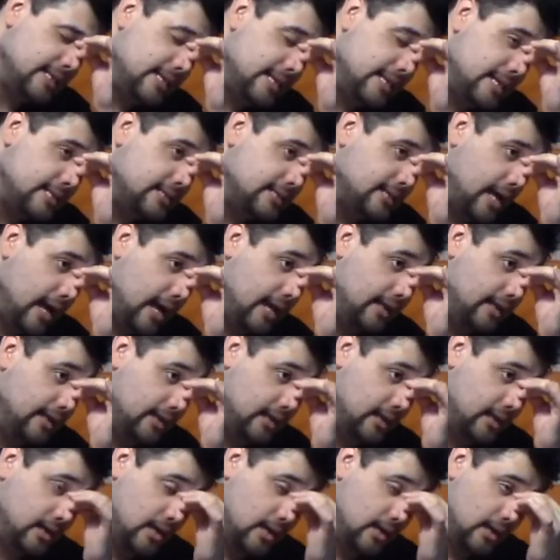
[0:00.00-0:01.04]
is kind
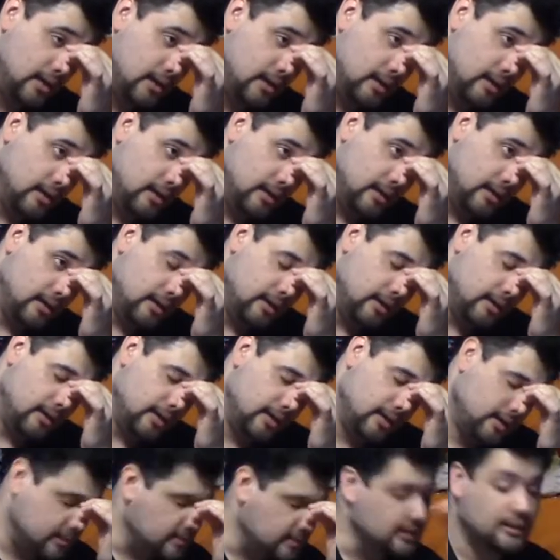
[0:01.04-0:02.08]
of
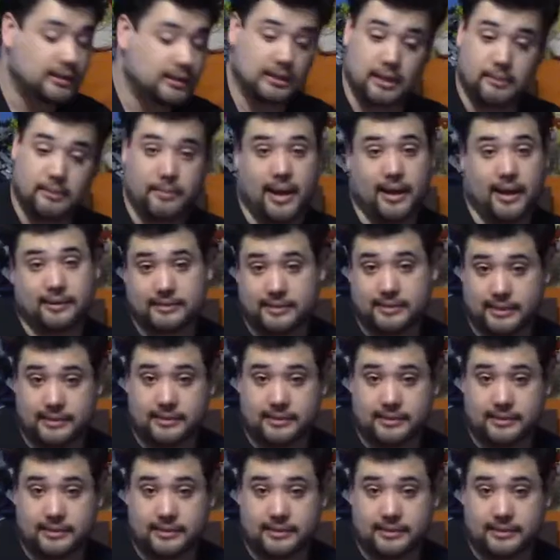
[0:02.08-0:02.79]
anticlimactic.